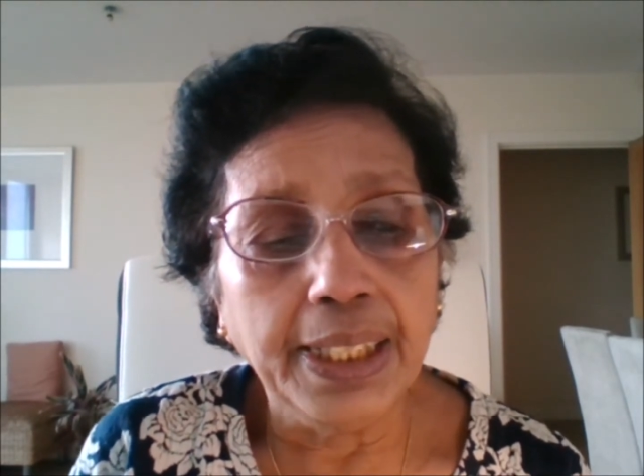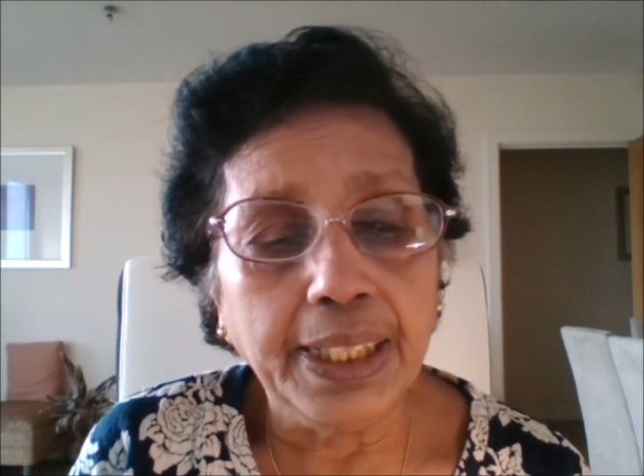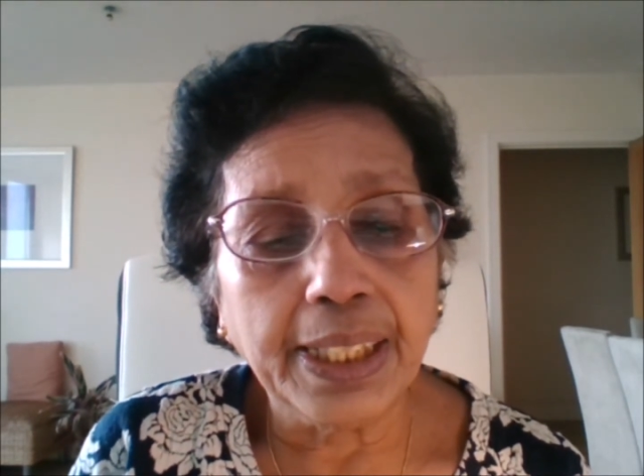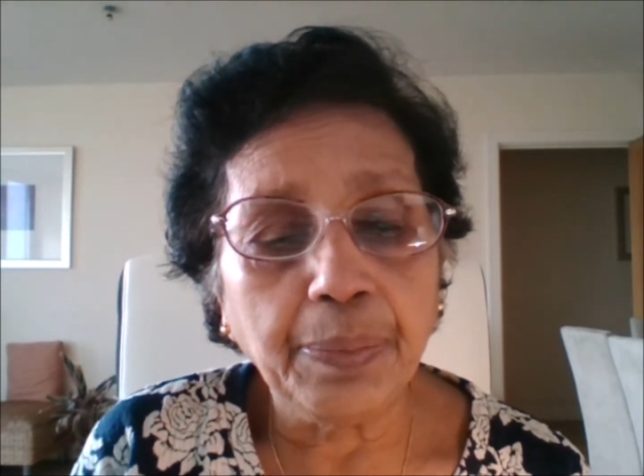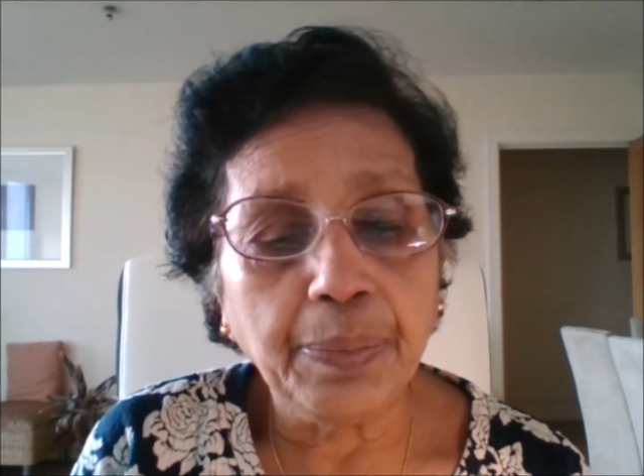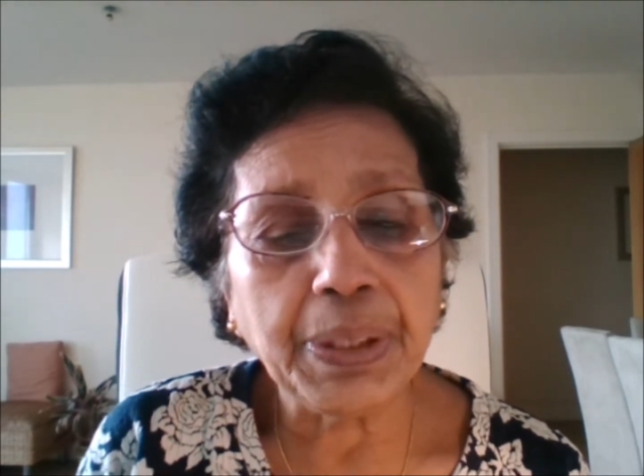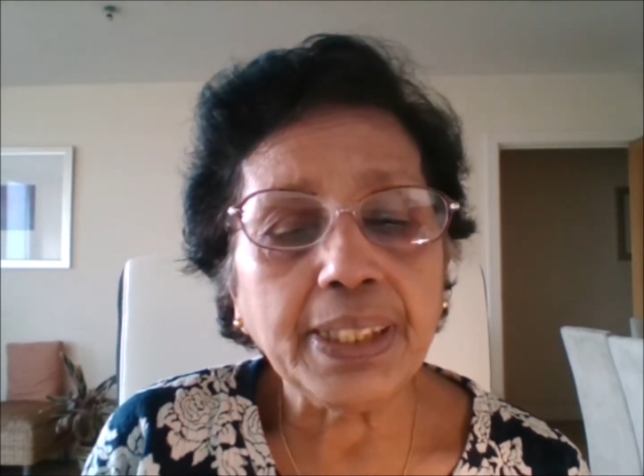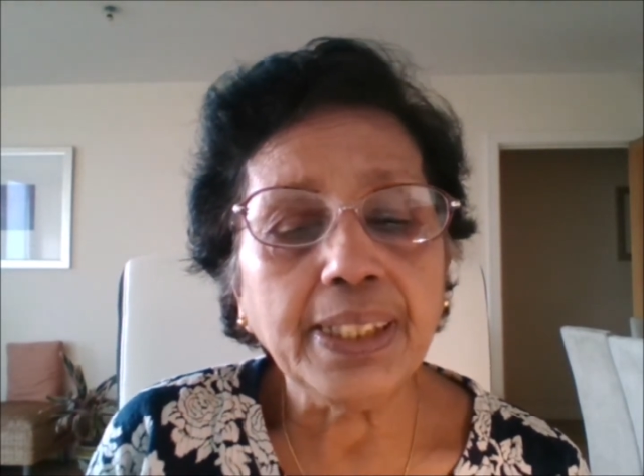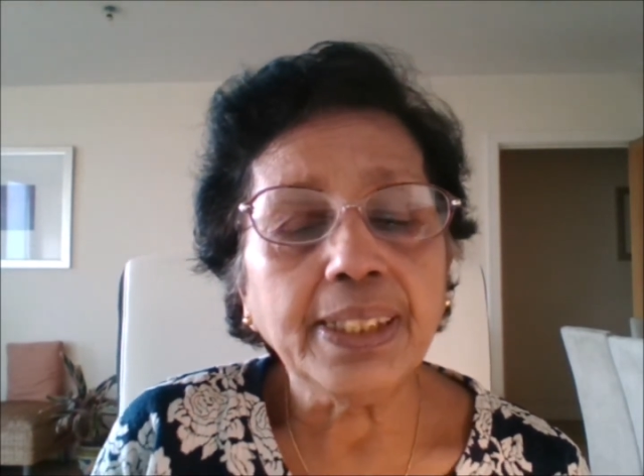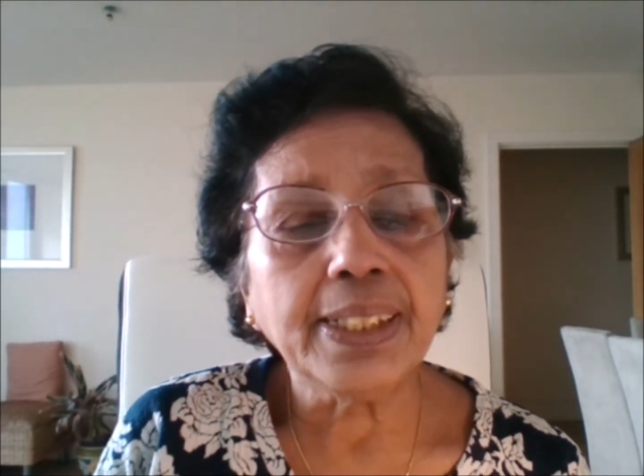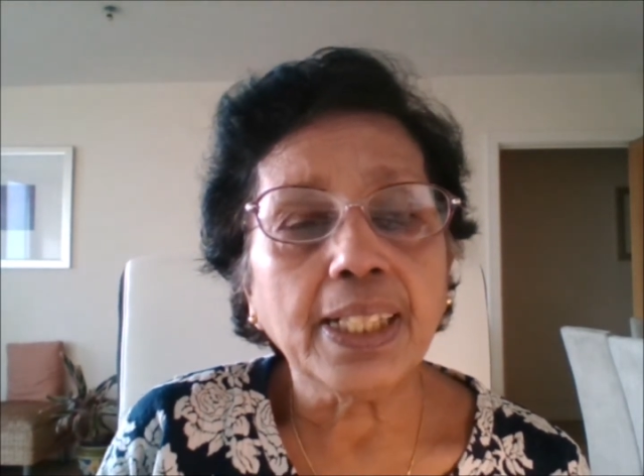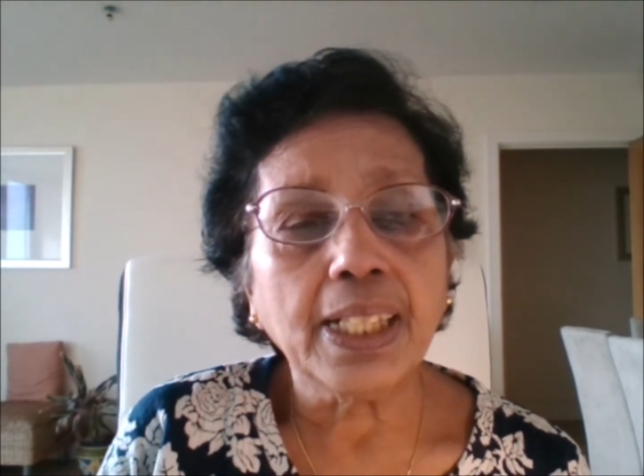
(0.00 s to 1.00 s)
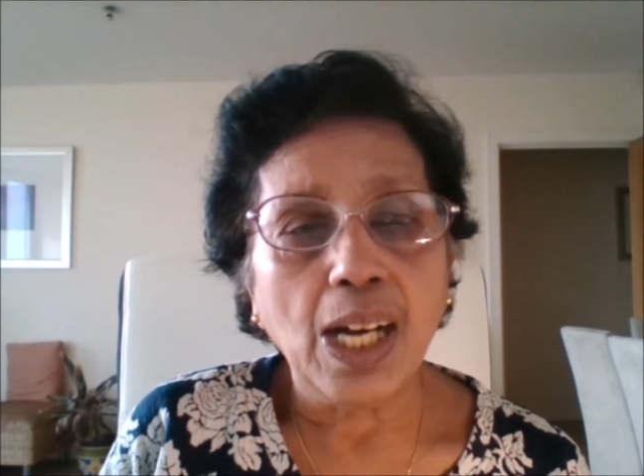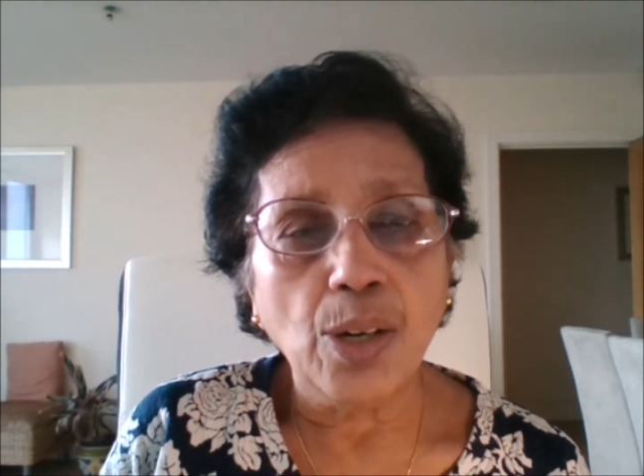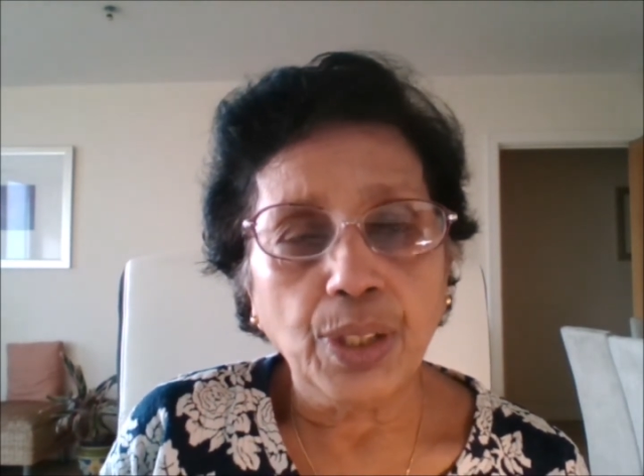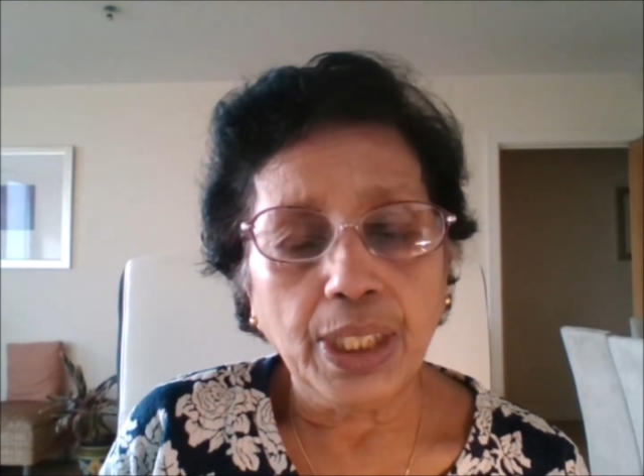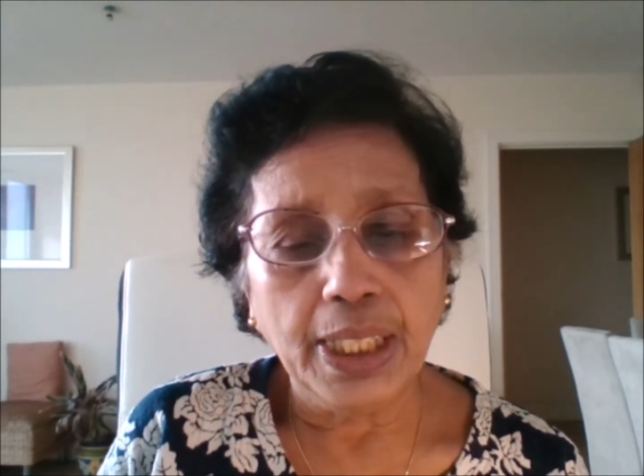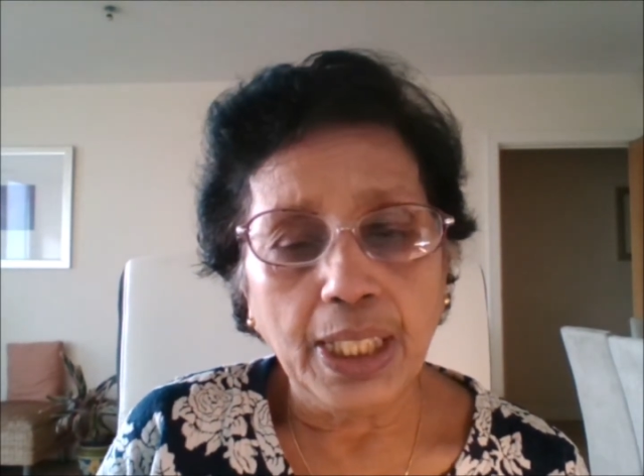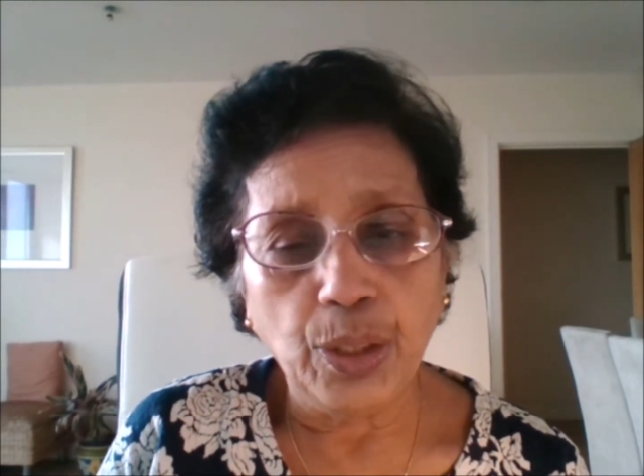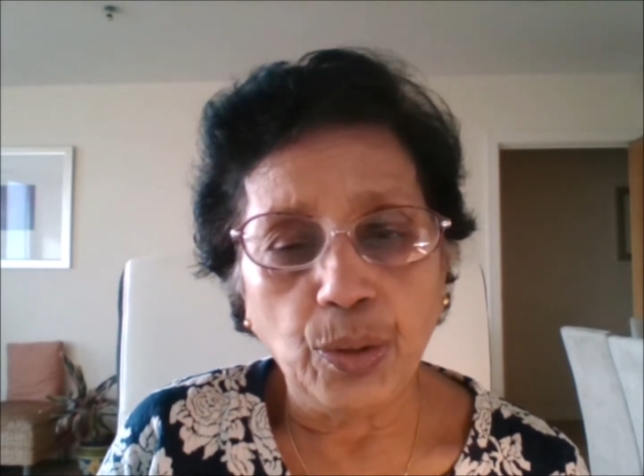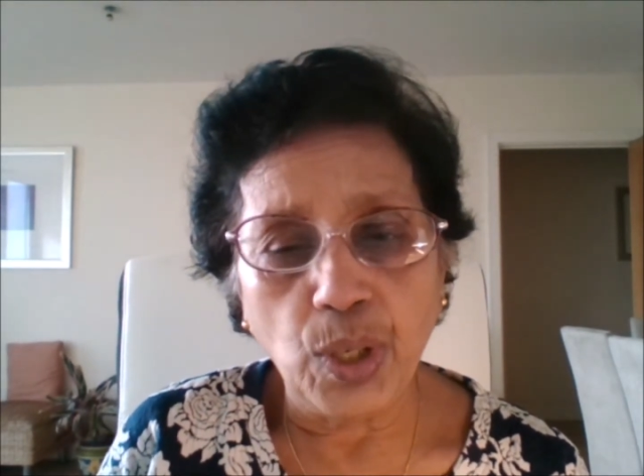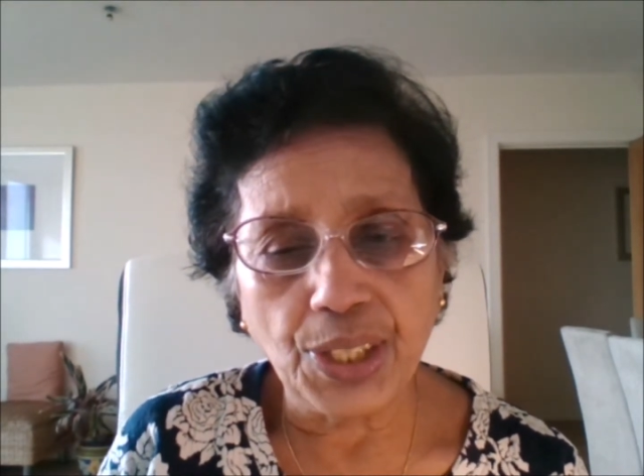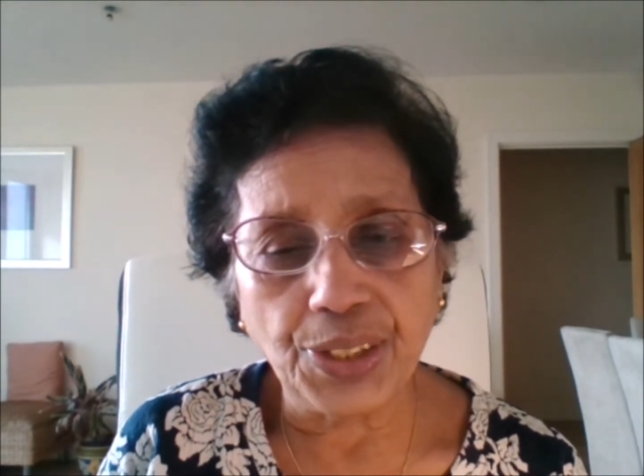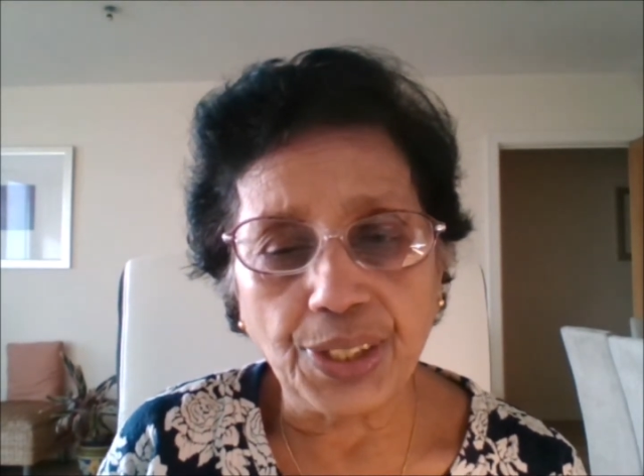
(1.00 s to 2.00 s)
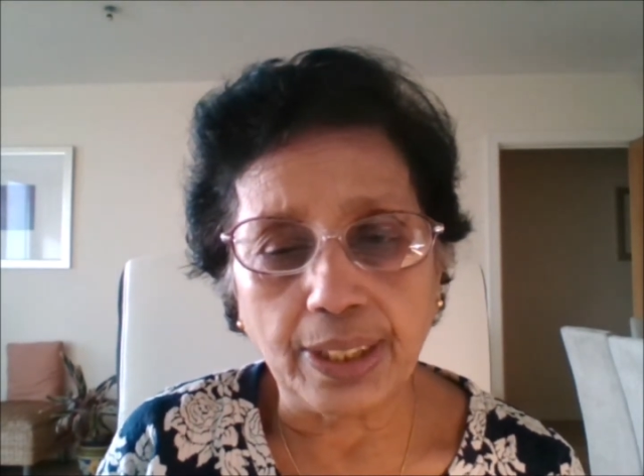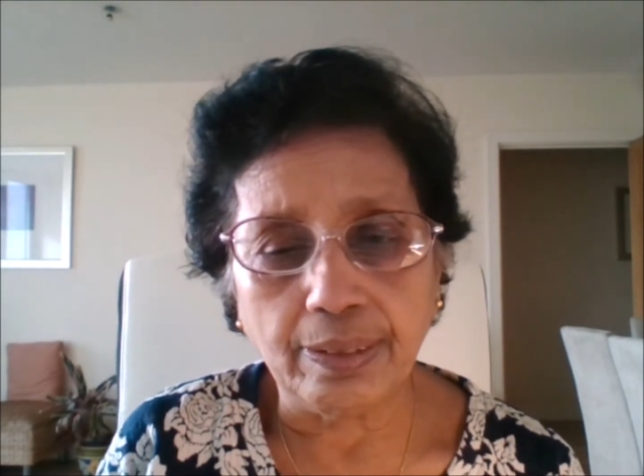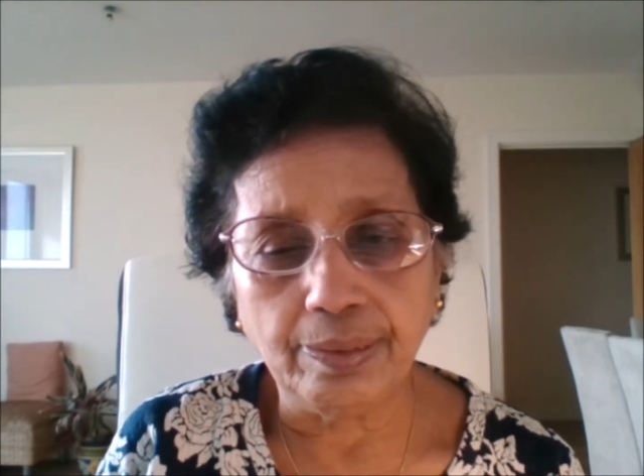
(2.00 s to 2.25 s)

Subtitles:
represents the accounting equation.